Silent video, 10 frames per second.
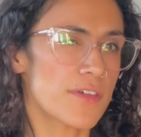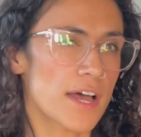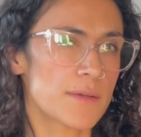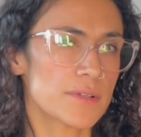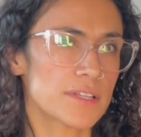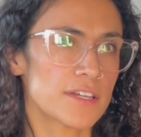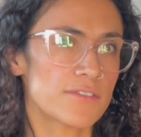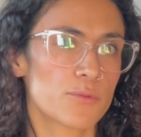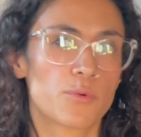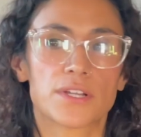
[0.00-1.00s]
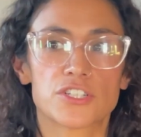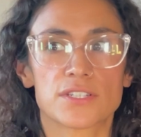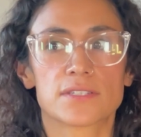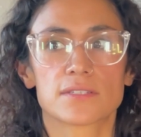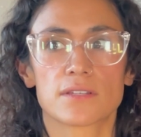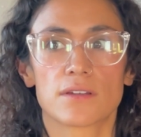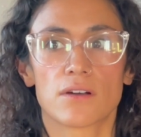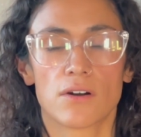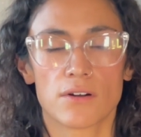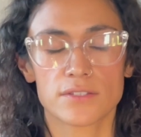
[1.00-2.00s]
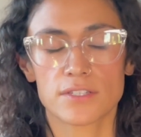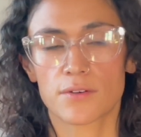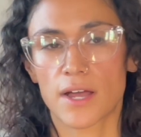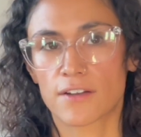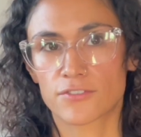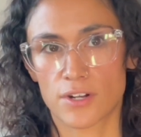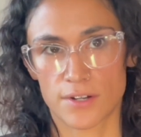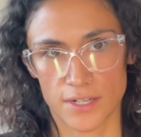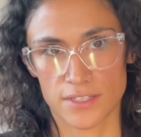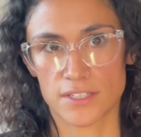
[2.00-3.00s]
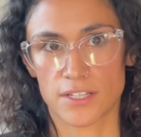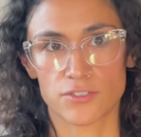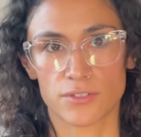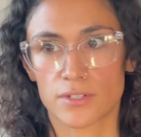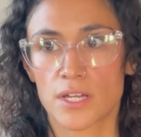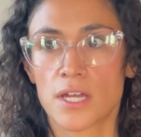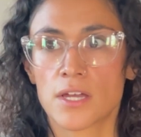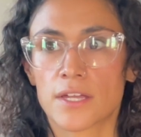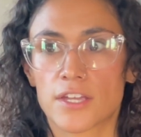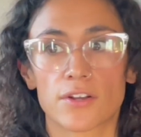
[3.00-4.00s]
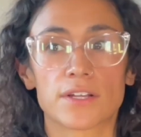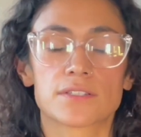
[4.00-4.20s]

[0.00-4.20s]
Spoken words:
I believe, which is also after our next scheduled hearing.